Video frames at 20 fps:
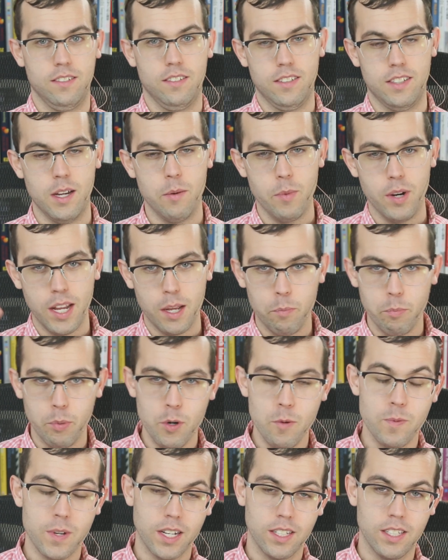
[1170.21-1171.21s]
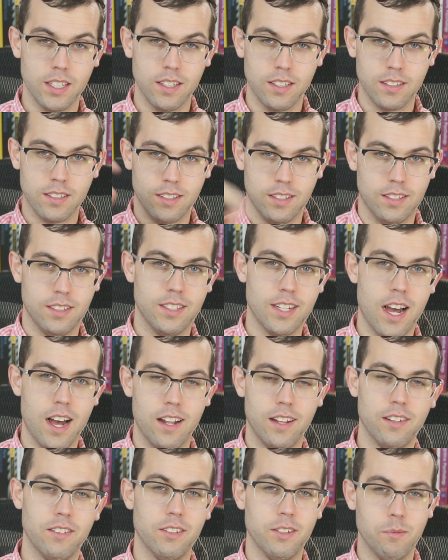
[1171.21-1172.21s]
Someone had pooped on the
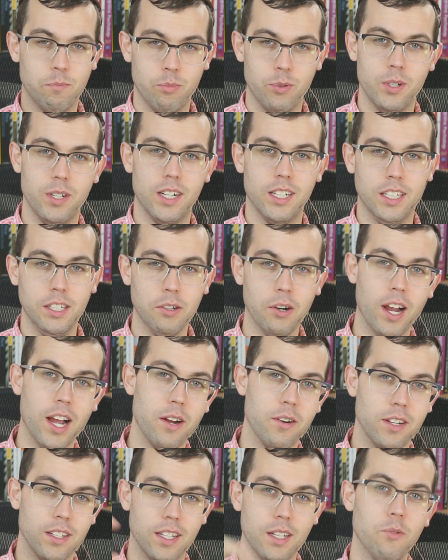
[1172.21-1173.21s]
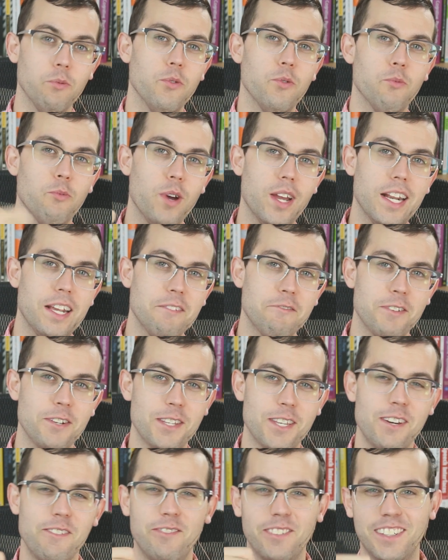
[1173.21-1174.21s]
dollar and put it on the ground and then was waiting for
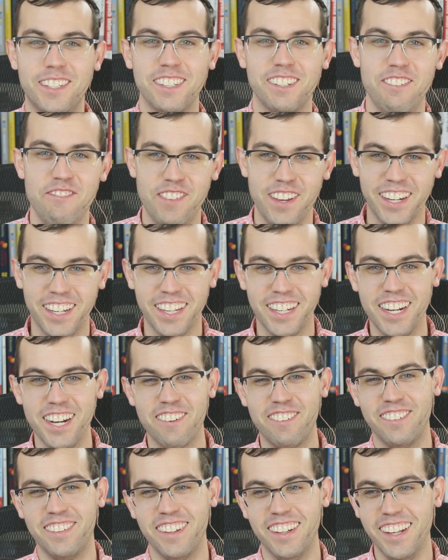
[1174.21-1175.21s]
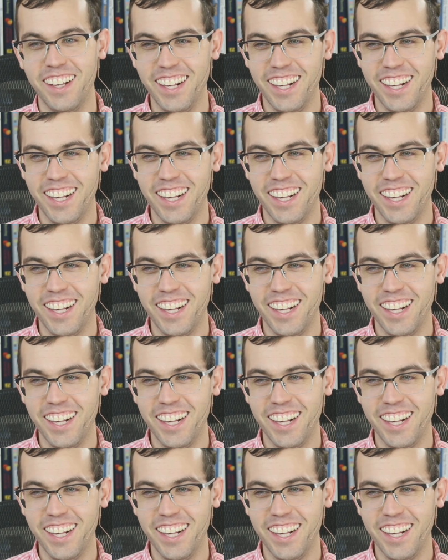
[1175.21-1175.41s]
someone to pick it up.